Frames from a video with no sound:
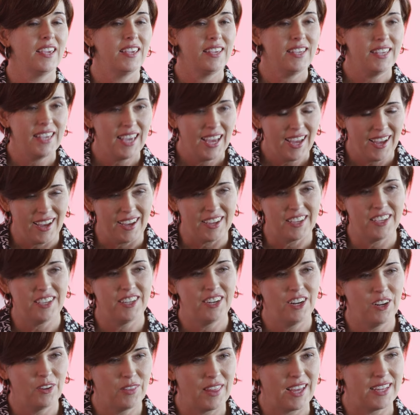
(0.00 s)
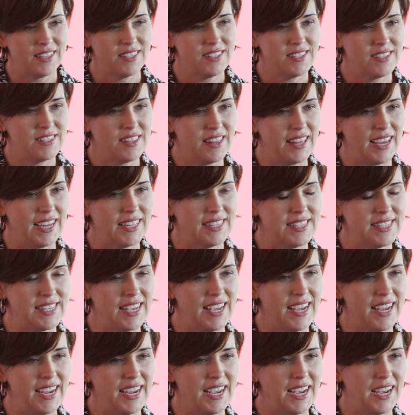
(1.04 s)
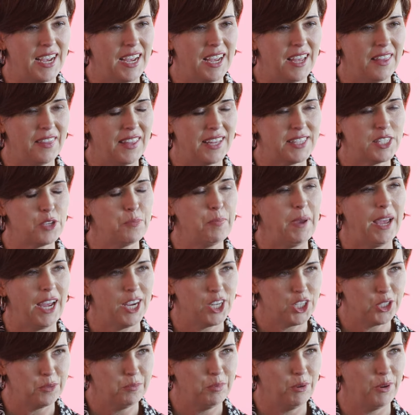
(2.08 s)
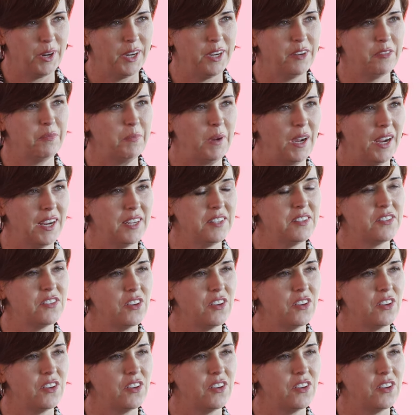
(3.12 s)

Yeah, you know that's that's a uh, that's a passion point of mine.